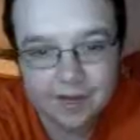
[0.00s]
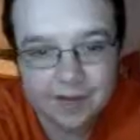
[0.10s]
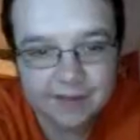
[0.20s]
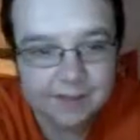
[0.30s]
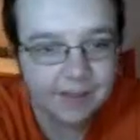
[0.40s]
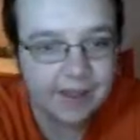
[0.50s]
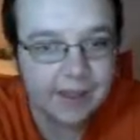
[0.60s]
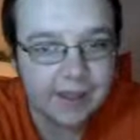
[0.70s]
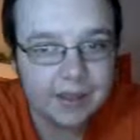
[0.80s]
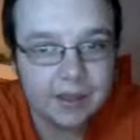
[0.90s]
last
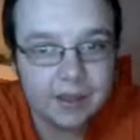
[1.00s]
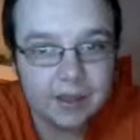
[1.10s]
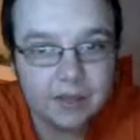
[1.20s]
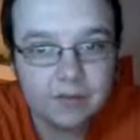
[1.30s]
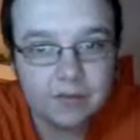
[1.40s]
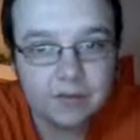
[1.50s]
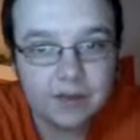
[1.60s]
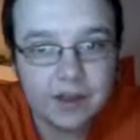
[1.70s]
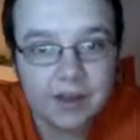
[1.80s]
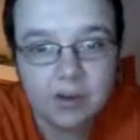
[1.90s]
mistake. So
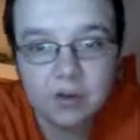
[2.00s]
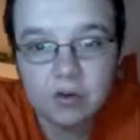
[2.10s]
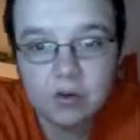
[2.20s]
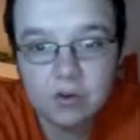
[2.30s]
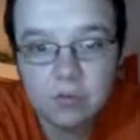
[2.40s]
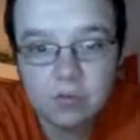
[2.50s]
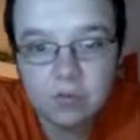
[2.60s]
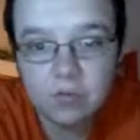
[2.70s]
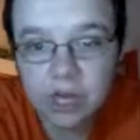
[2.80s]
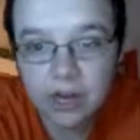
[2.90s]
stay tuned and
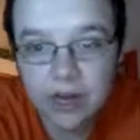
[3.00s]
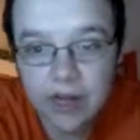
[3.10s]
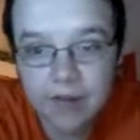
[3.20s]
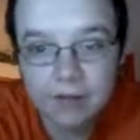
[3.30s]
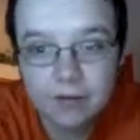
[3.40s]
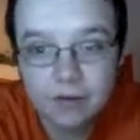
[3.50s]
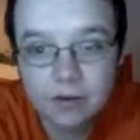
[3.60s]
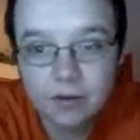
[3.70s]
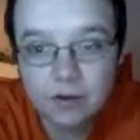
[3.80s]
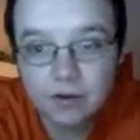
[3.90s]
check it out.
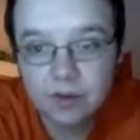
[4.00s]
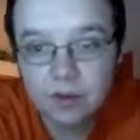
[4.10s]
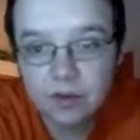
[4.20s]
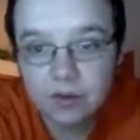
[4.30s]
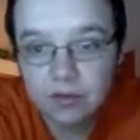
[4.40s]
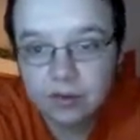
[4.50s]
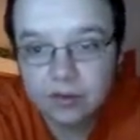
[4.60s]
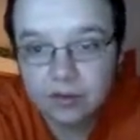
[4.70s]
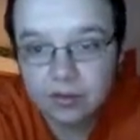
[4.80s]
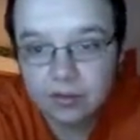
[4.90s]
So
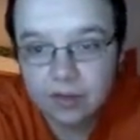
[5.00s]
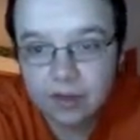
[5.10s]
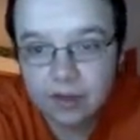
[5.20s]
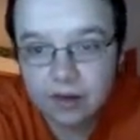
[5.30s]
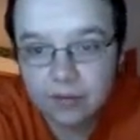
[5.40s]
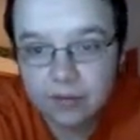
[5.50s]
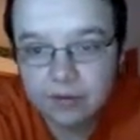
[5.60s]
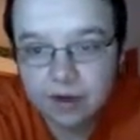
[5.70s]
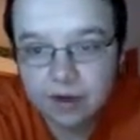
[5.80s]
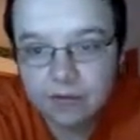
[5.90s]
third and three here. We're
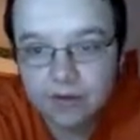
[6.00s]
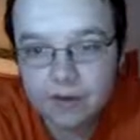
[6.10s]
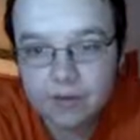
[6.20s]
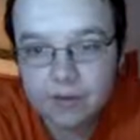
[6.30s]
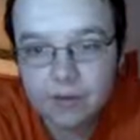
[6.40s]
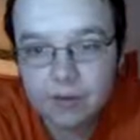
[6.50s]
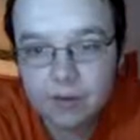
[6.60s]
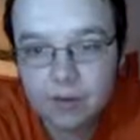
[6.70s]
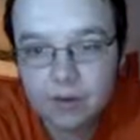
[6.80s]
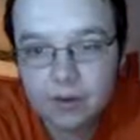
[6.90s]
trying to find someone
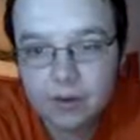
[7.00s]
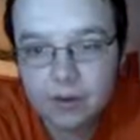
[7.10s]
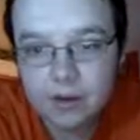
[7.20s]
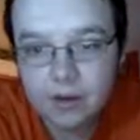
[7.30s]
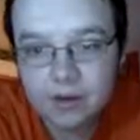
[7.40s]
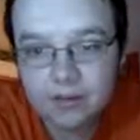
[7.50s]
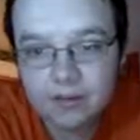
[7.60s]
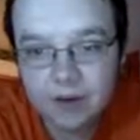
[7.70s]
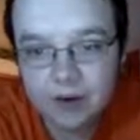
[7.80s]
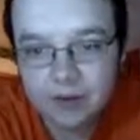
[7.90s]
open. Dez
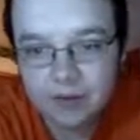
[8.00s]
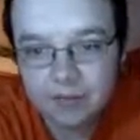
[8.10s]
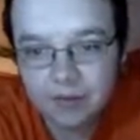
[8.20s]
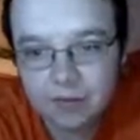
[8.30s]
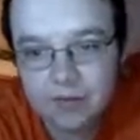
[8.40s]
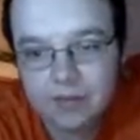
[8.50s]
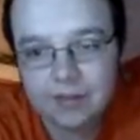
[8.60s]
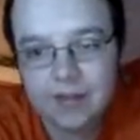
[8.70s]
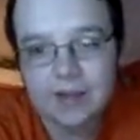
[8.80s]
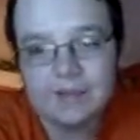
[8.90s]
Bryant comes open at the
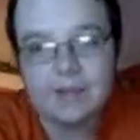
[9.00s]
last